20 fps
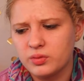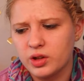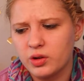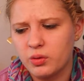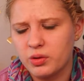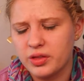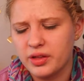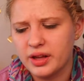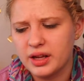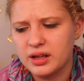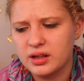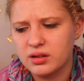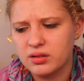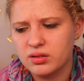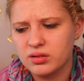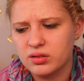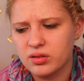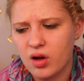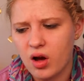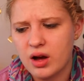with like
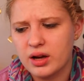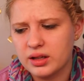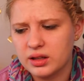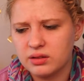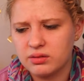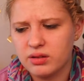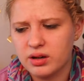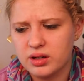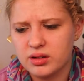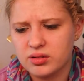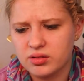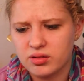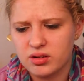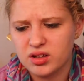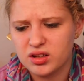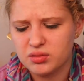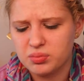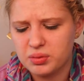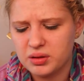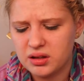soggy Rice
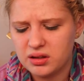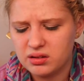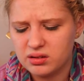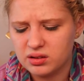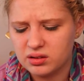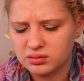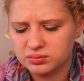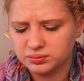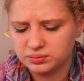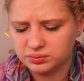Krispies,